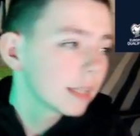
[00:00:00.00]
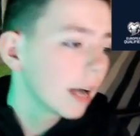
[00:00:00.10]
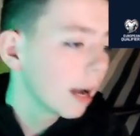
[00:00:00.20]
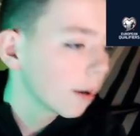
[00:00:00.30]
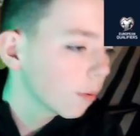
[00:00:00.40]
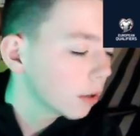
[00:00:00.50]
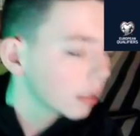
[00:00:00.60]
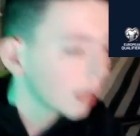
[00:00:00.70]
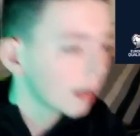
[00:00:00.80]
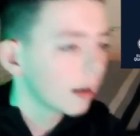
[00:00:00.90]
we're on that
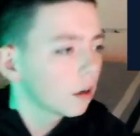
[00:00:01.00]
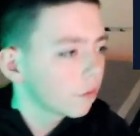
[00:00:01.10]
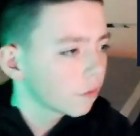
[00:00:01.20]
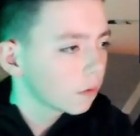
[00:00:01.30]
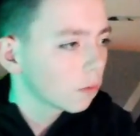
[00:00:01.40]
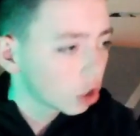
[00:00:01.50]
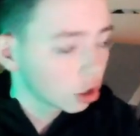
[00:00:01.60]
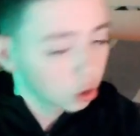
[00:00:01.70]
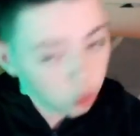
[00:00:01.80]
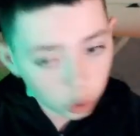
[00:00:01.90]
half, which is good.